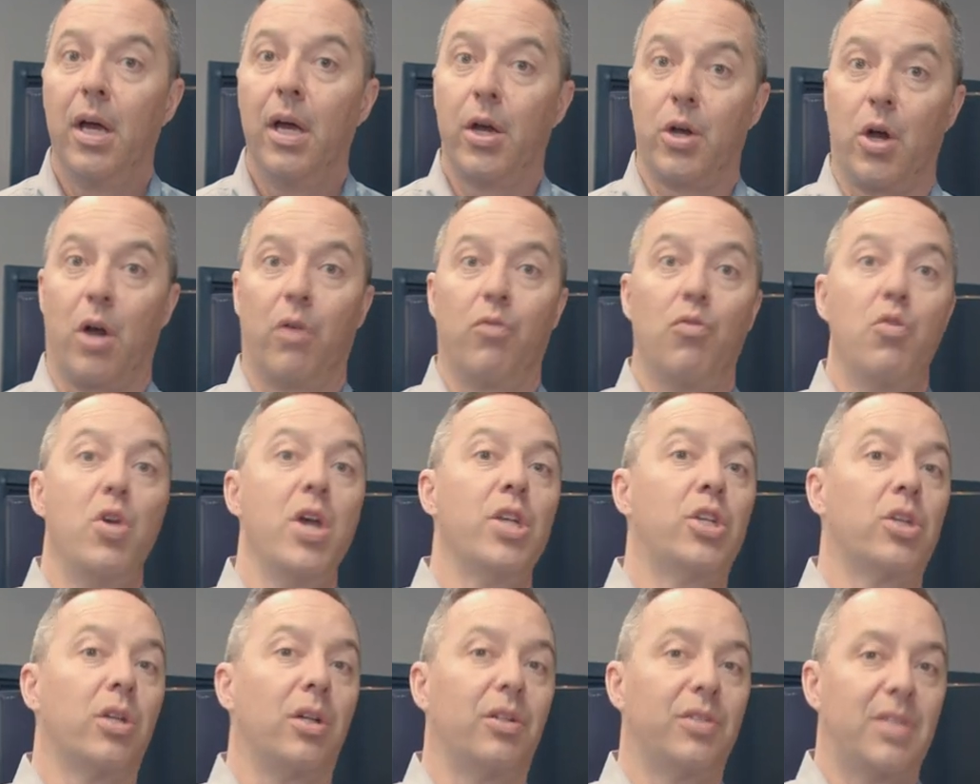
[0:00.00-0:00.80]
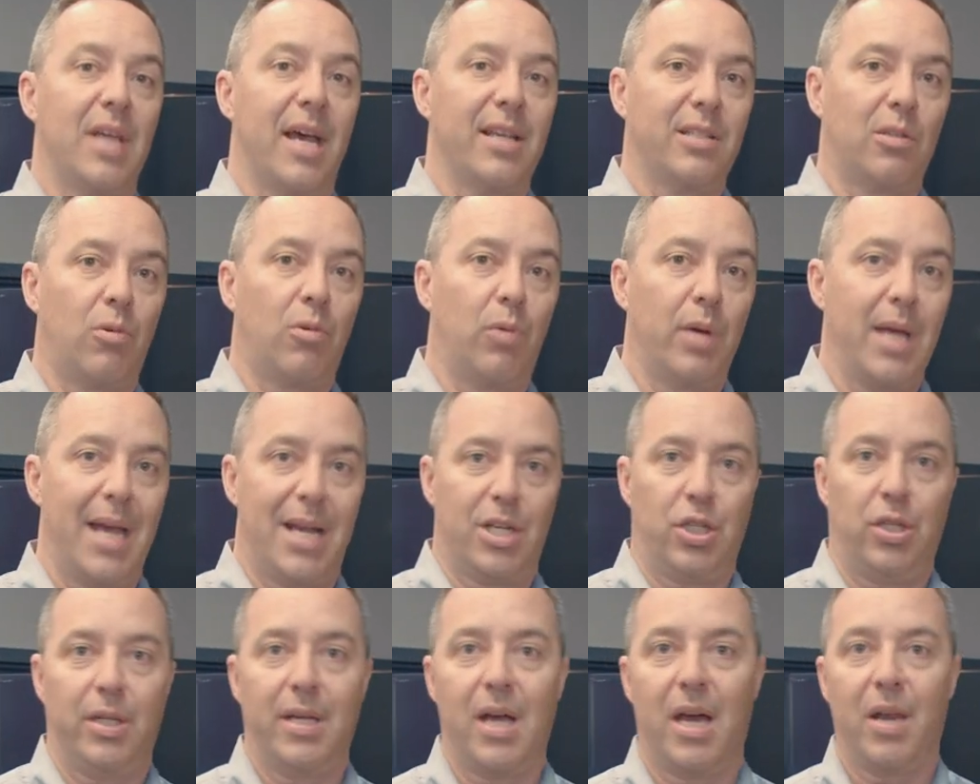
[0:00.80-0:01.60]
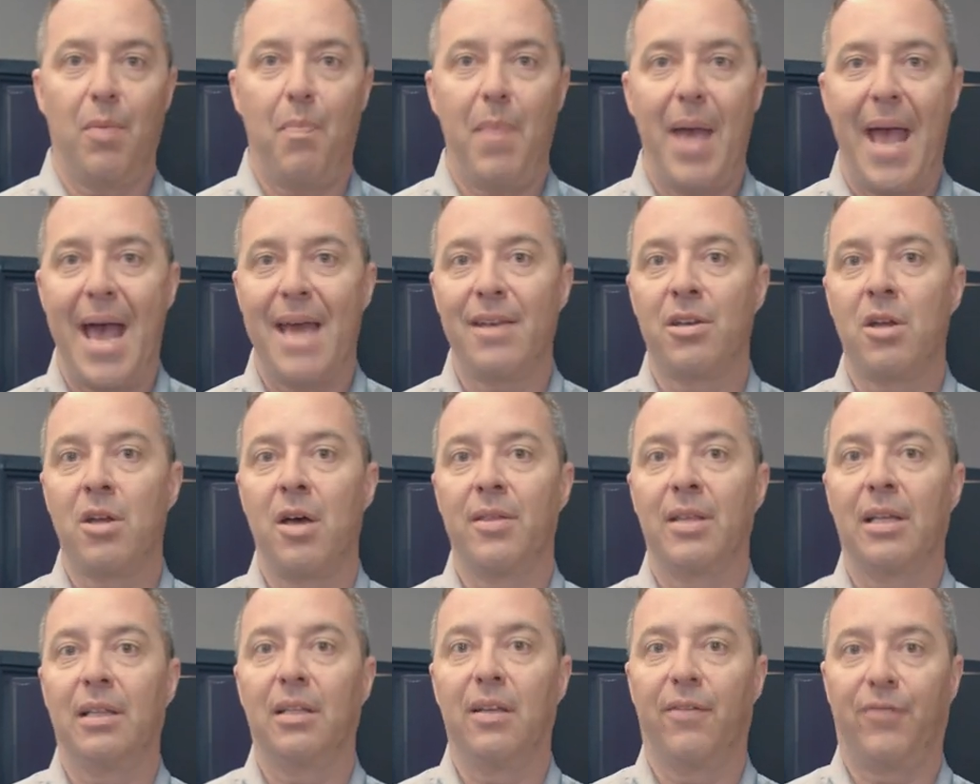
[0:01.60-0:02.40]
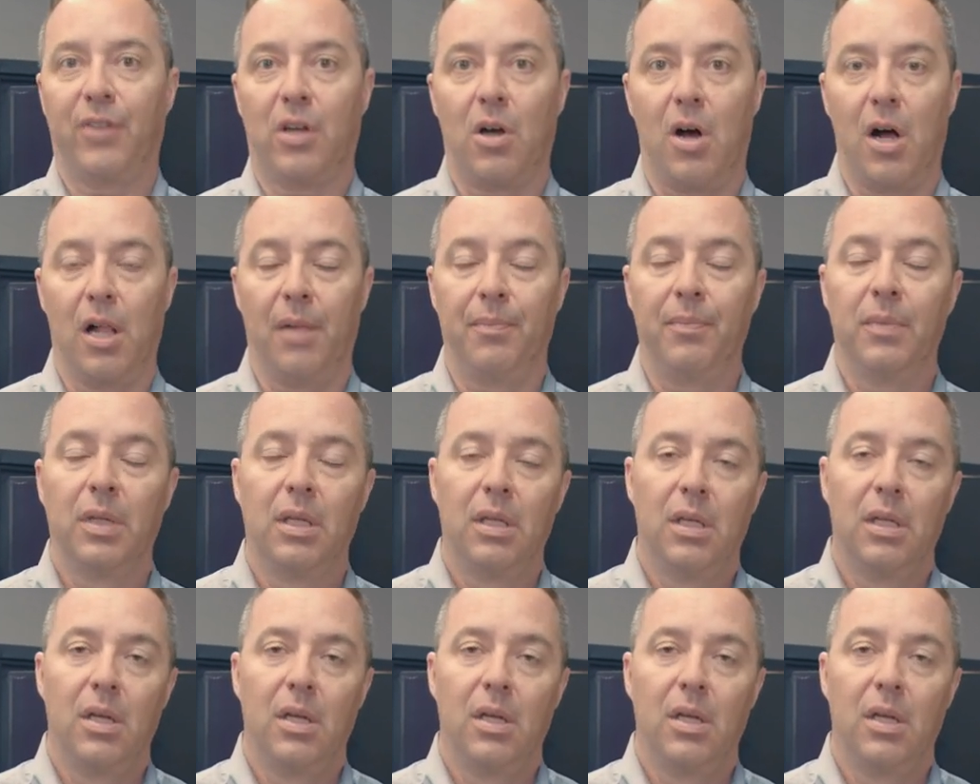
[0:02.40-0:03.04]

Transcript: In our original desk, we actually got a patent on that lift column.